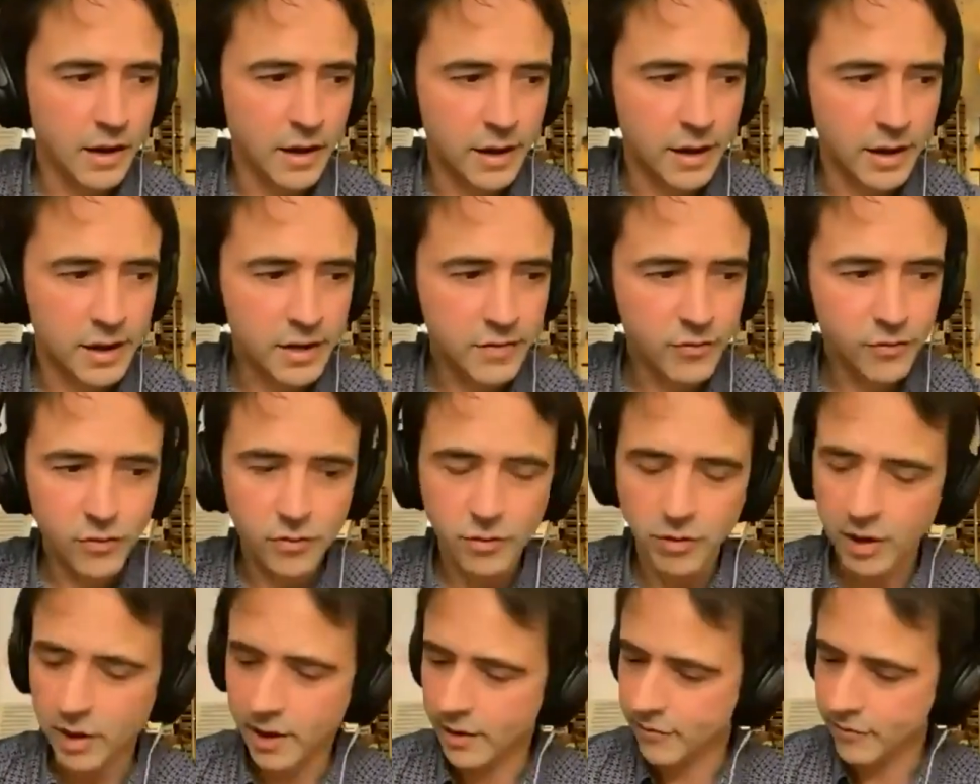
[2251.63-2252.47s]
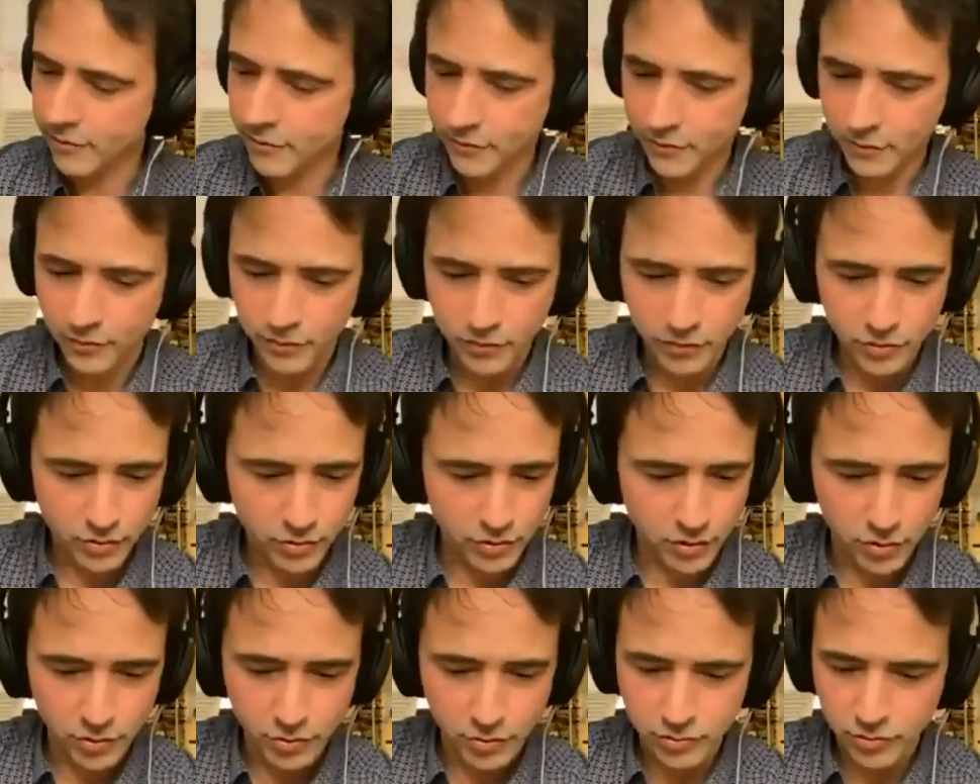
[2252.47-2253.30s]
If you have
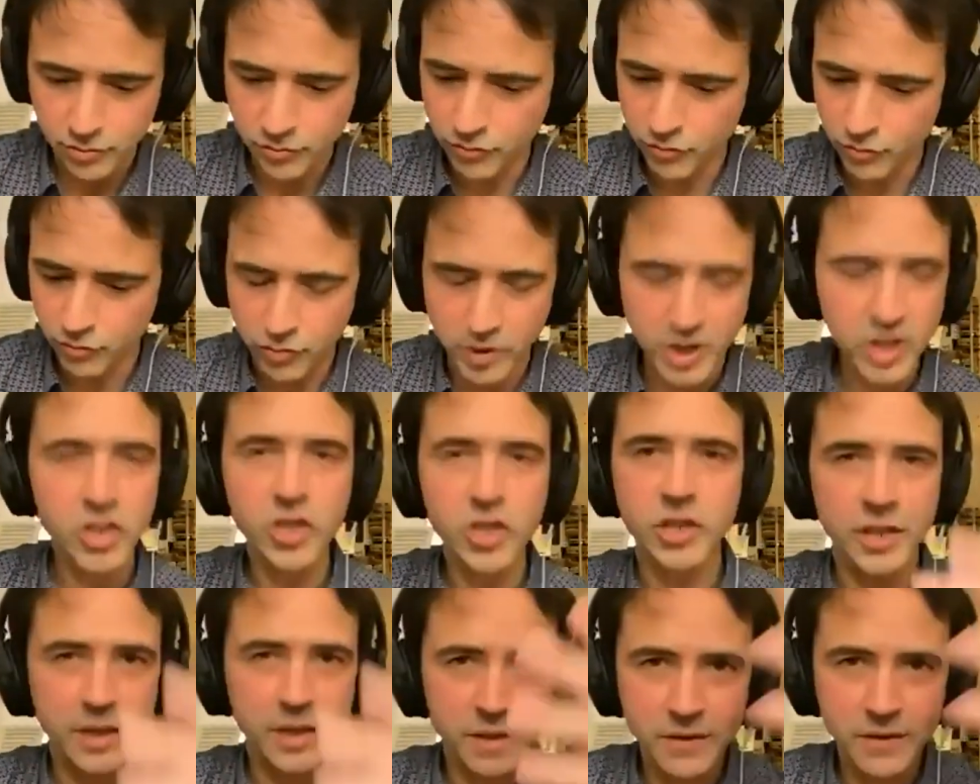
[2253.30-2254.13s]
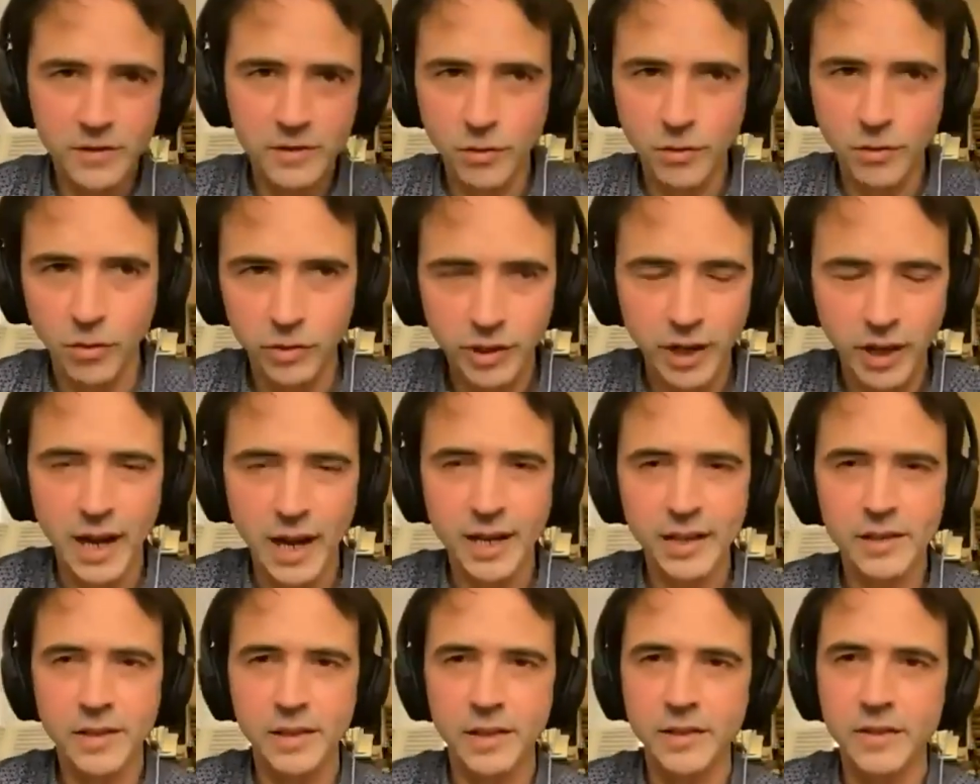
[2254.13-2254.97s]
your own wishes, your own
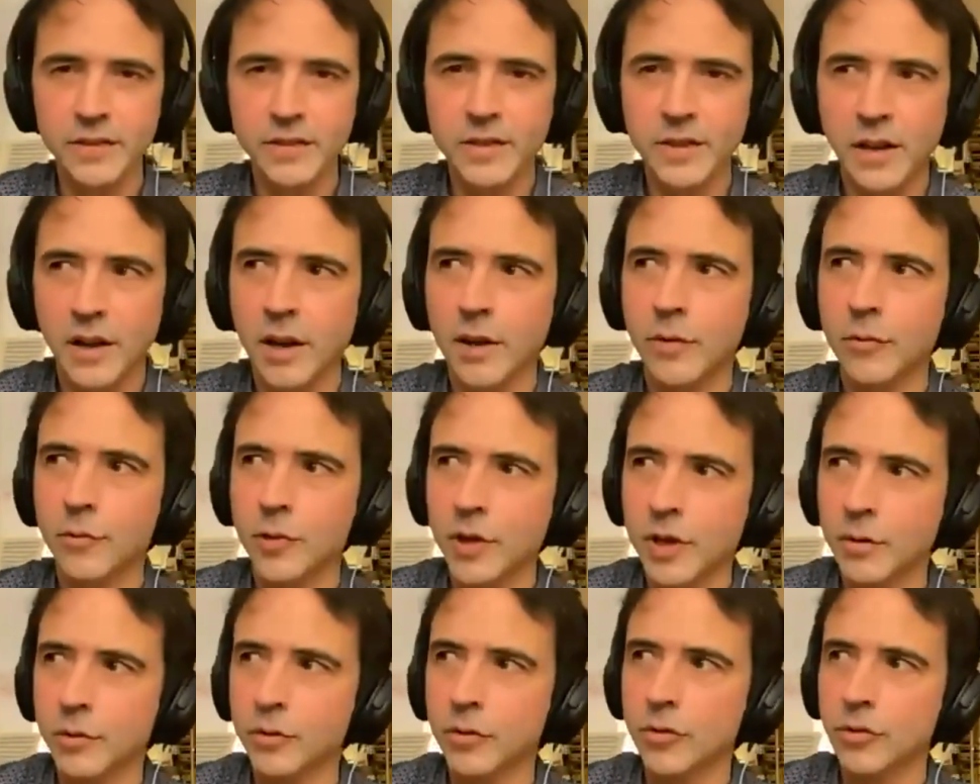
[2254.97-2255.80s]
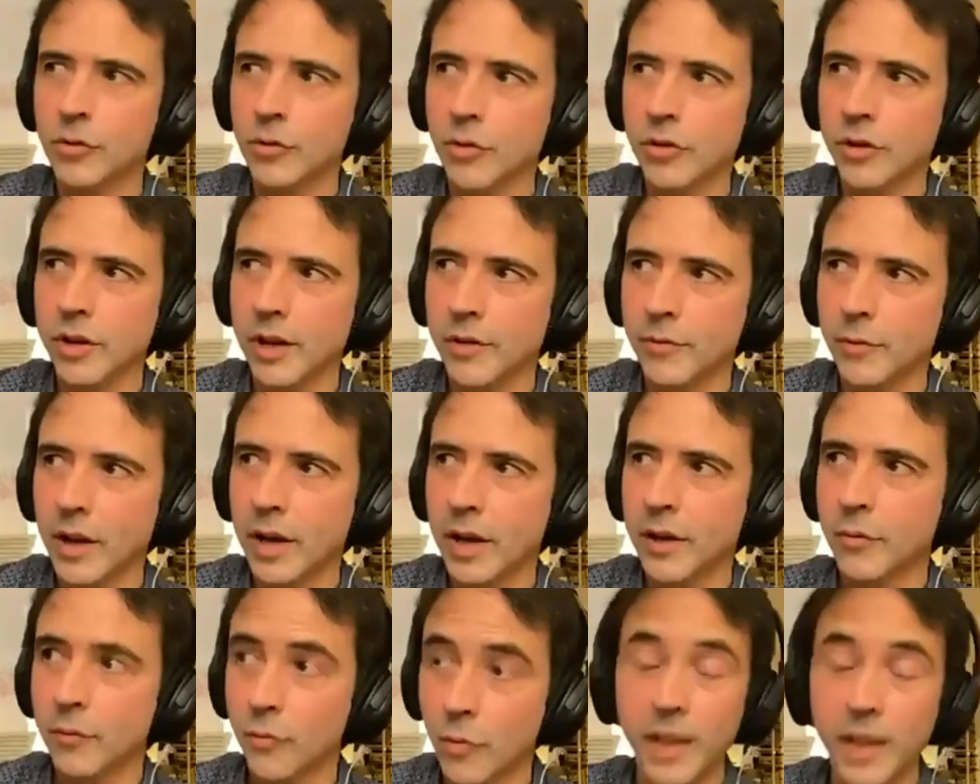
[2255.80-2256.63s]
ideas, how we could go on
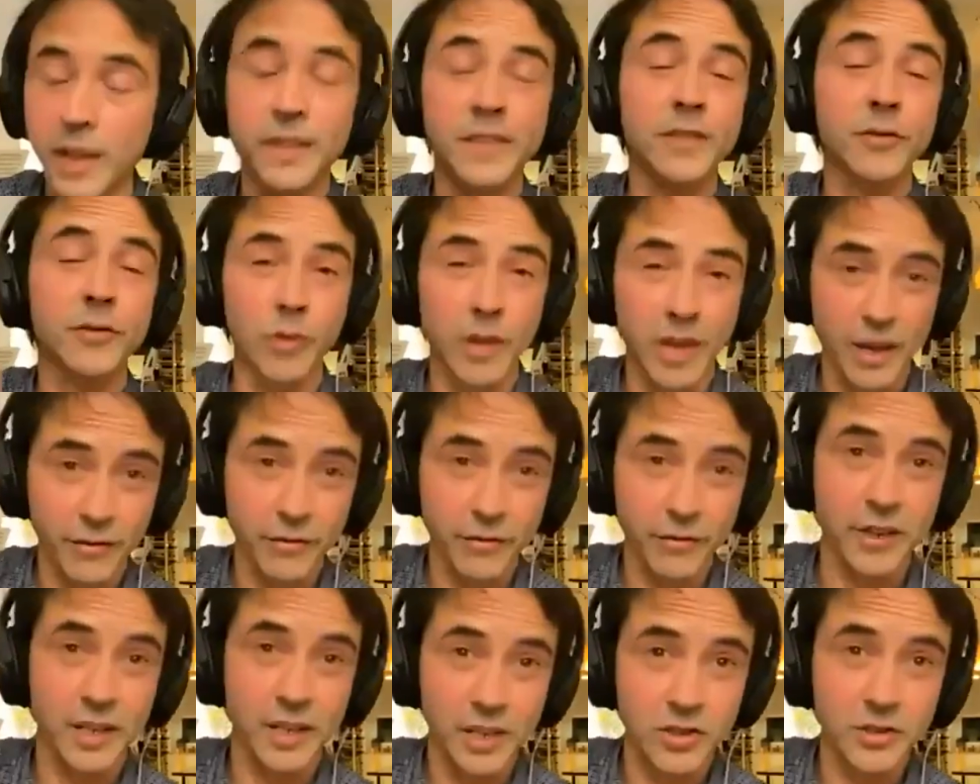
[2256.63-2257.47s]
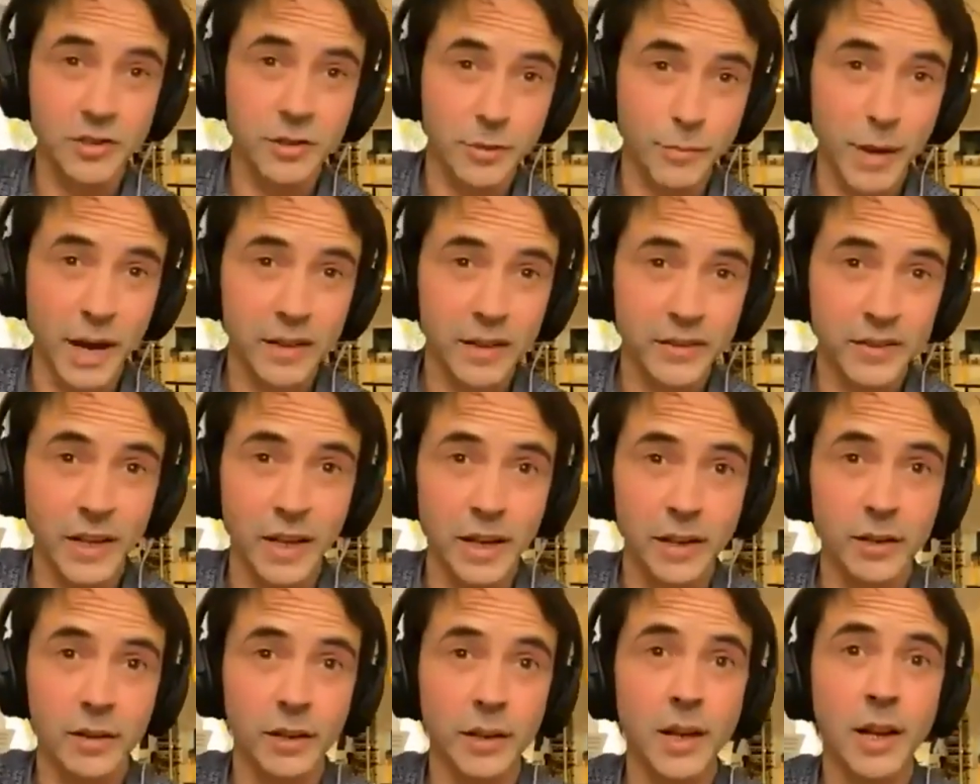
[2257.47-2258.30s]
once we have finished the Bach
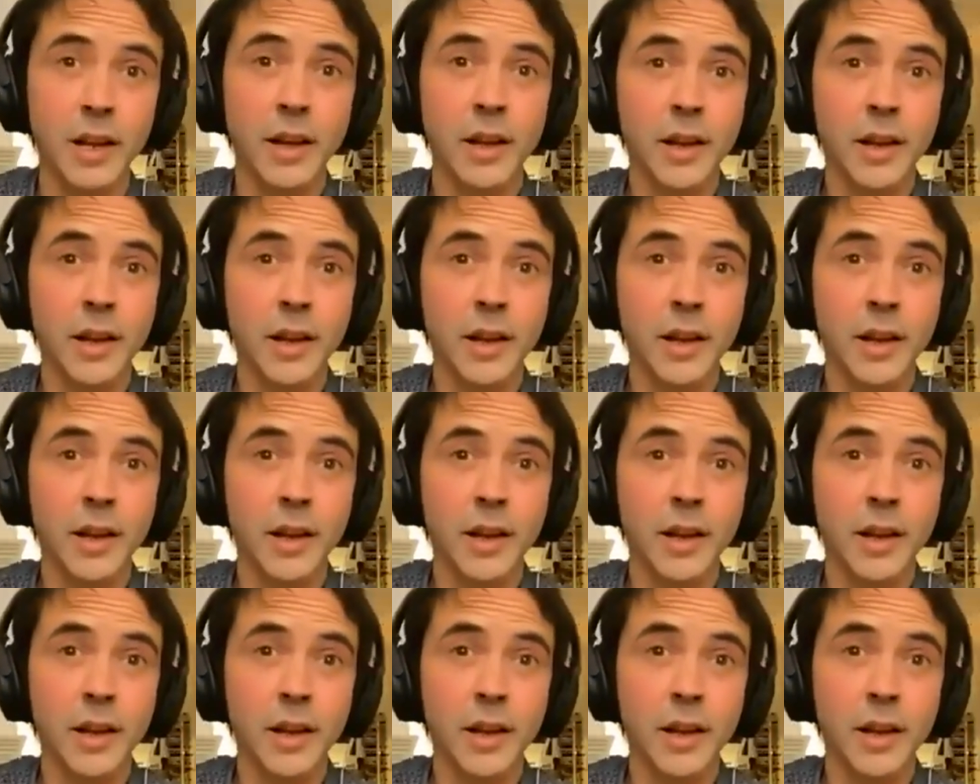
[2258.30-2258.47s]
cycle,